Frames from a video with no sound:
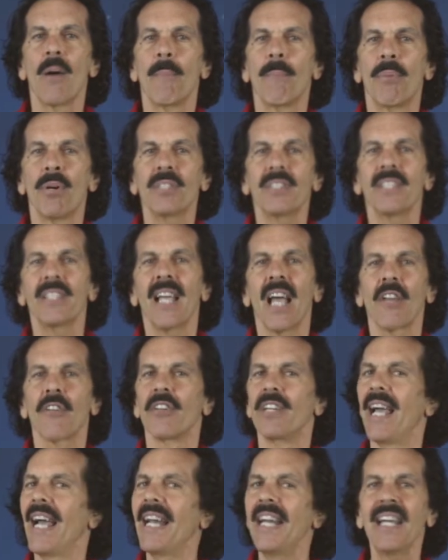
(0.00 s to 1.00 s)
put
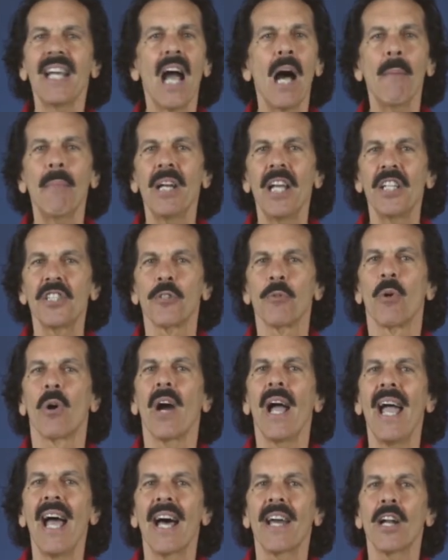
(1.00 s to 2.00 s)
together in any combination
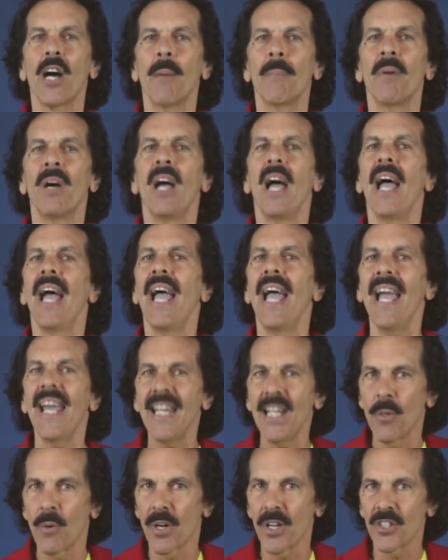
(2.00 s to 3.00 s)
will add up
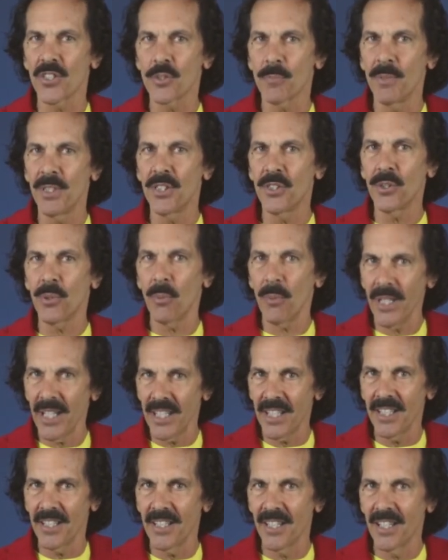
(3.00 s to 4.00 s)
anywhere
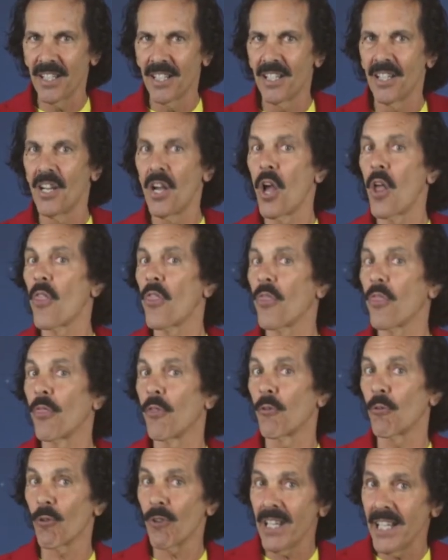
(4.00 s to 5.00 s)
between
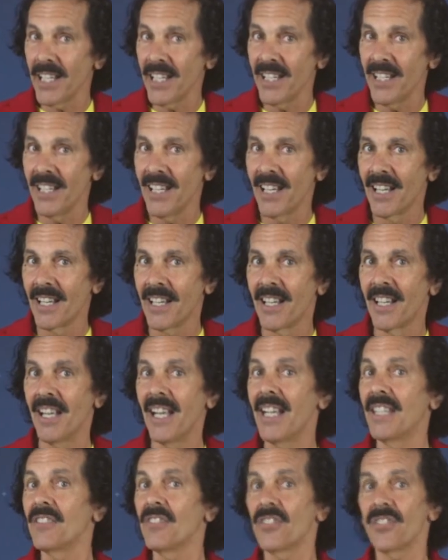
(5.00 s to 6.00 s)
3
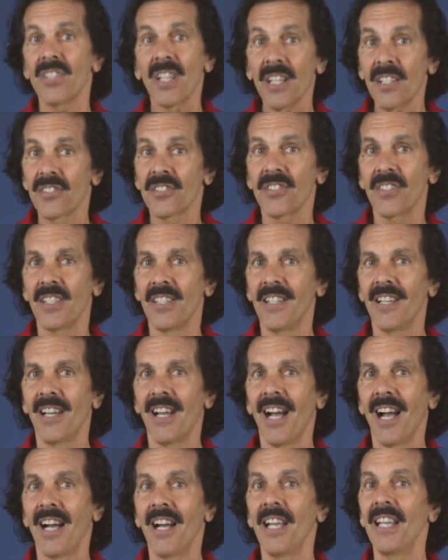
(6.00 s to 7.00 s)
and 60.
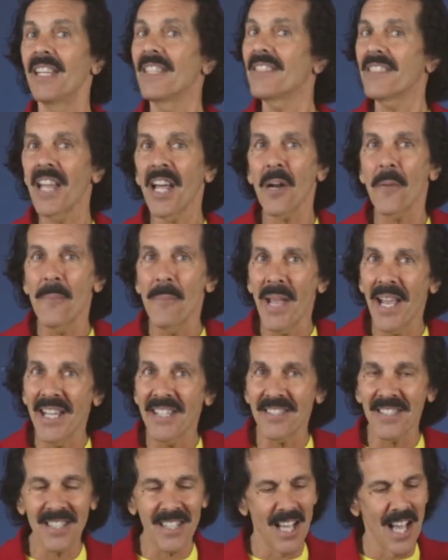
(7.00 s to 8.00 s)
Isn't that
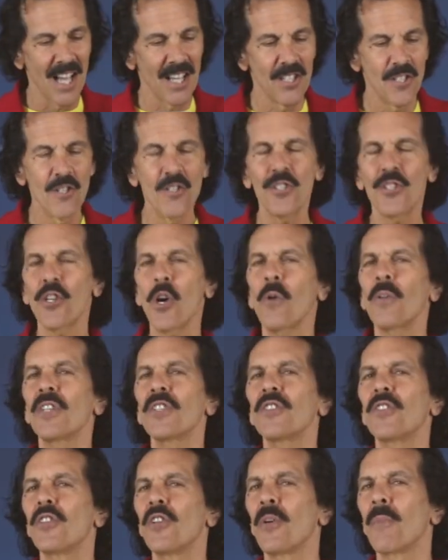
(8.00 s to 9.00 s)
amazing? You show
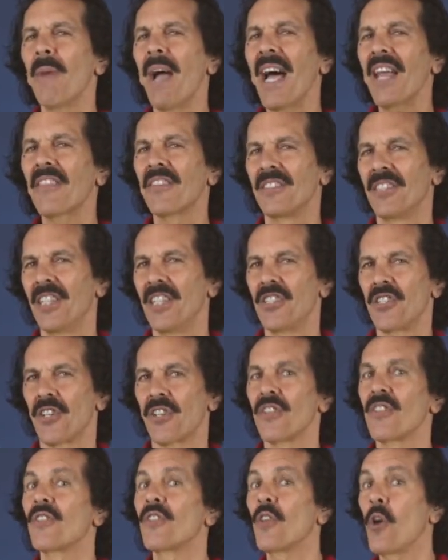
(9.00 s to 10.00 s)
this to your math
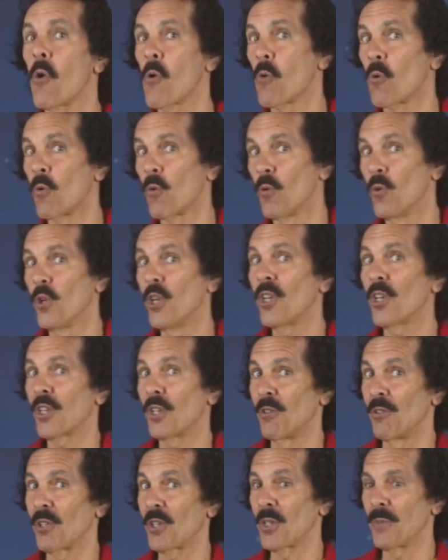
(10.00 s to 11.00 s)
teacher, they'll really,
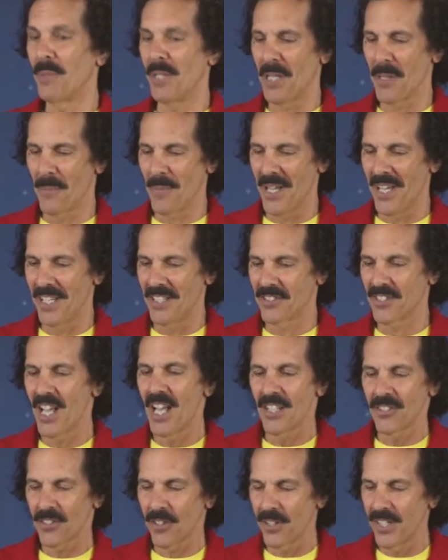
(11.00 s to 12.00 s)
really be amazed.
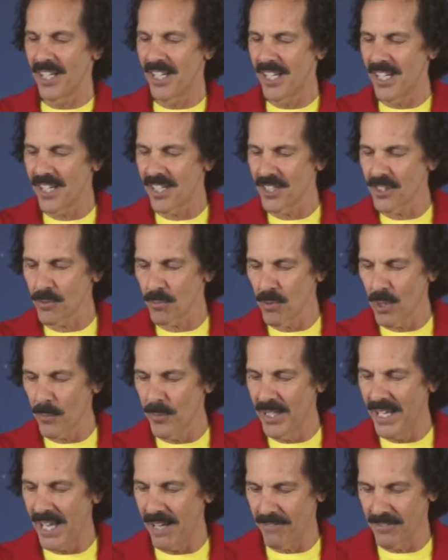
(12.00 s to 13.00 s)
So here's what
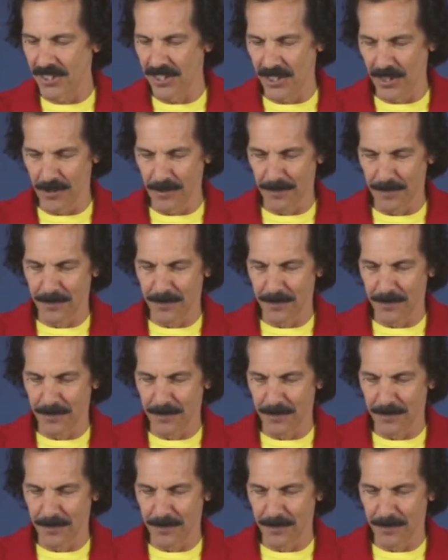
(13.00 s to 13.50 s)
we have to do.